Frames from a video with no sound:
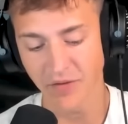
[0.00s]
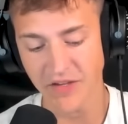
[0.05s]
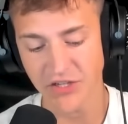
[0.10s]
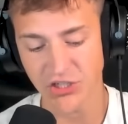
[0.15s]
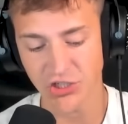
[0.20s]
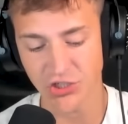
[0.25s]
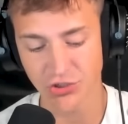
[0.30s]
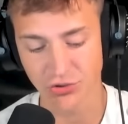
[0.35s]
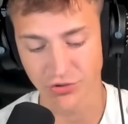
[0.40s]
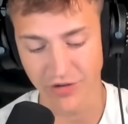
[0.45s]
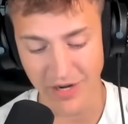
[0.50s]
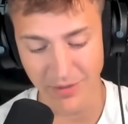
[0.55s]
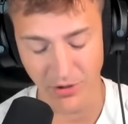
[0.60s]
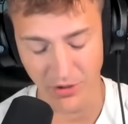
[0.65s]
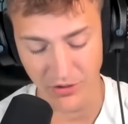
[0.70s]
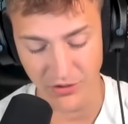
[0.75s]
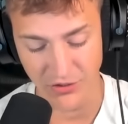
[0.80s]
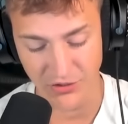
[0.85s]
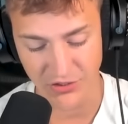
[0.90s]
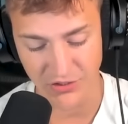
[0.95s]

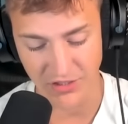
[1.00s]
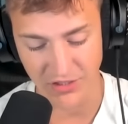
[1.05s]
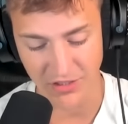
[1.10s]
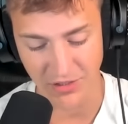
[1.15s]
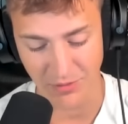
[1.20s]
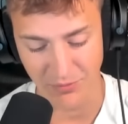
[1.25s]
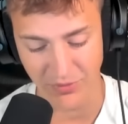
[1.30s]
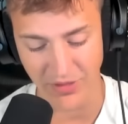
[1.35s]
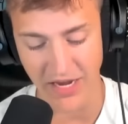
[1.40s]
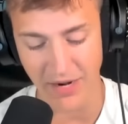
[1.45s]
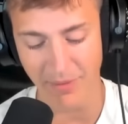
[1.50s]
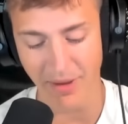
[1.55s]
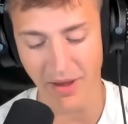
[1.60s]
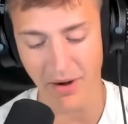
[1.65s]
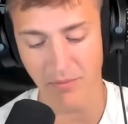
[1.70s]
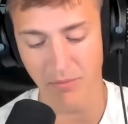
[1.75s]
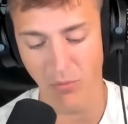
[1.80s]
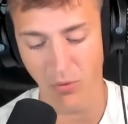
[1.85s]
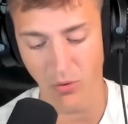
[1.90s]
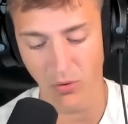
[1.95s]
streamers complain about
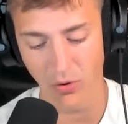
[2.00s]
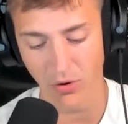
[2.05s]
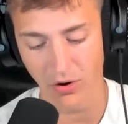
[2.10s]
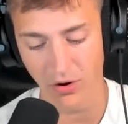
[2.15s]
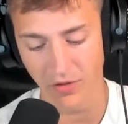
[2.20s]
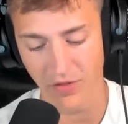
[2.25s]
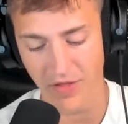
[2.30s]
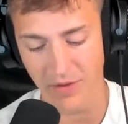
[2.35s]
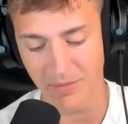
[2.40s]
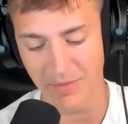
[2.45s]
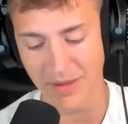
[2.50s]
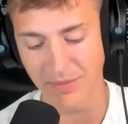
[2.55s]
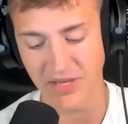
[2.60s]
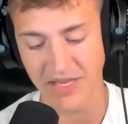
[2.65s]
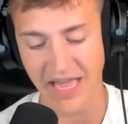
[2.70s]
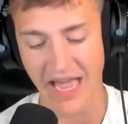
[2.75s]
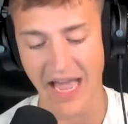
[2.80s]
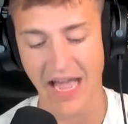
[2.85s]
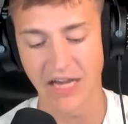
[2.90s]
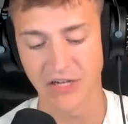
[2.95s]
it more than maybe
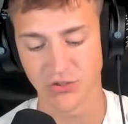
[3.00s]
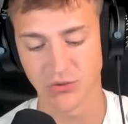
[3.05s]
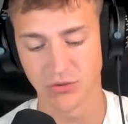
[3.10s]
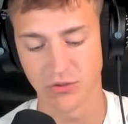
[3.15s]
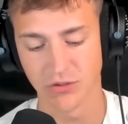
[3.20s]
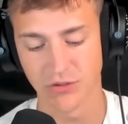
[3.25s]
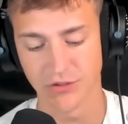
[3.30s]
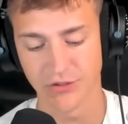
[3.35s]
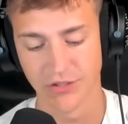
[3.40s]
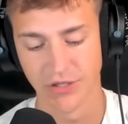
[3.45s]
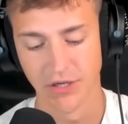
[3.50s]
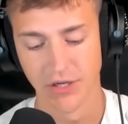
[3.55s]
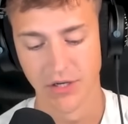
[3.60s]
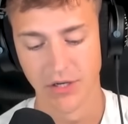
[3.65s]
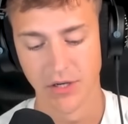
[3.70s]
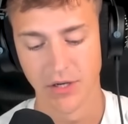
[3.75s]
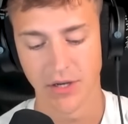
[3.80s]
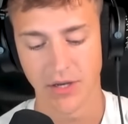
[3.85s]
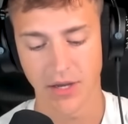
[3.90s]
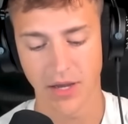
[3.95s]
casuals.
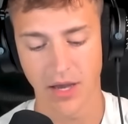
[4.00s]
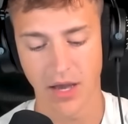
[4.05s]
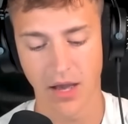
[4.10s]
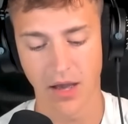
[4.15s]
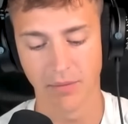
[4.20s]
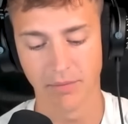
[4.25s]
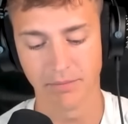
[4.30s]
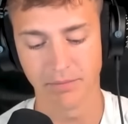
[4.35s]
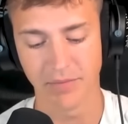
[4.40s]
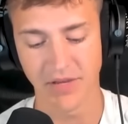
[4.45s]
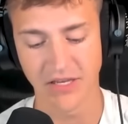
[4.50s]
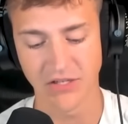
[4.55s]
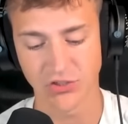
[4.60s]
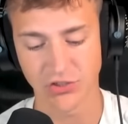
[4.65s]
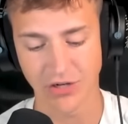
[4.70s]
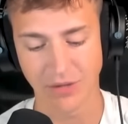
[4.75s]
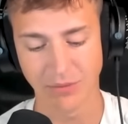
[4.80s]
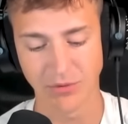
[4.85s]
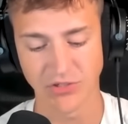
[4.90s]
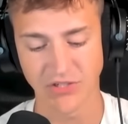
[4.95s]
Because
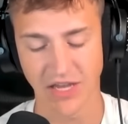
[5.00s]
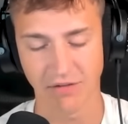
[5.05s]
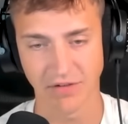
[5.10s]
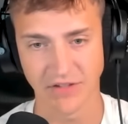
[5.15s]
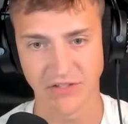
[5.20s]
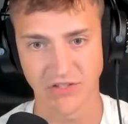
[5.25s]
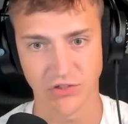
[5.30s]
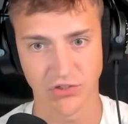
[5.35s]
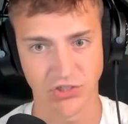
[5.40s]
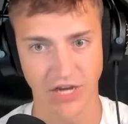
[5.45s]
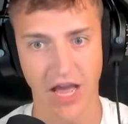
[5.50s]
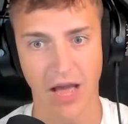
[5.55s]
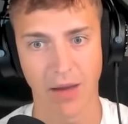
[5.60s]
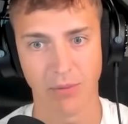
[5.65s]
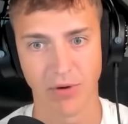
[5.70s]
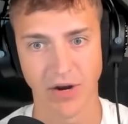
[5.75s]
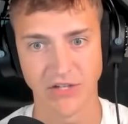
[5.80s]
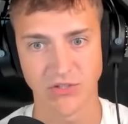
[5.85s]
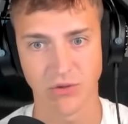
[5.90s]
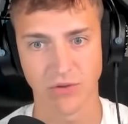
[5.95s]
streamers have, it's their job,
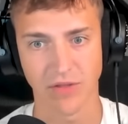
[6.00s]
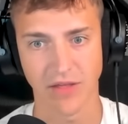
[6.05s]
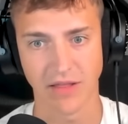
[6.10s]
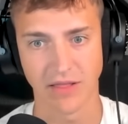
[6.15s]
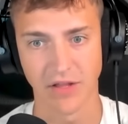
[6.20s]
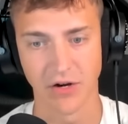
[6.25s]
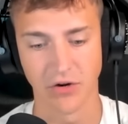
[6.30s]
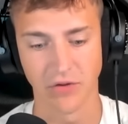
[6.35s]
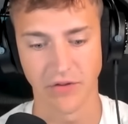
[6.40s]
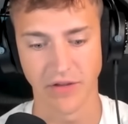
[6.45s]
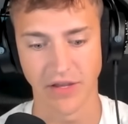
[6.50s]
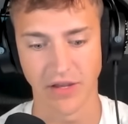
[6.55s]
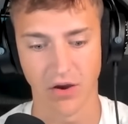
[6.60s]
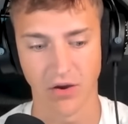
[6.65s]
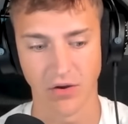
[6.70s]
right? So they literally,